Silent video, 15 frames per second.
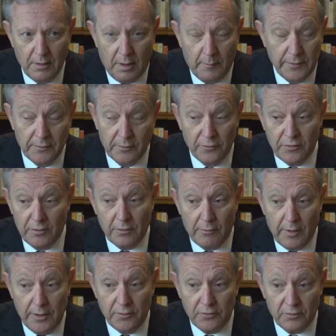I mean, there are
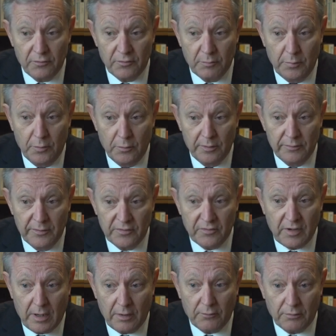generations born in this
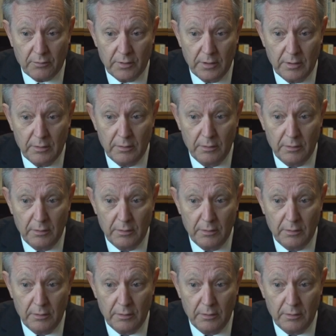country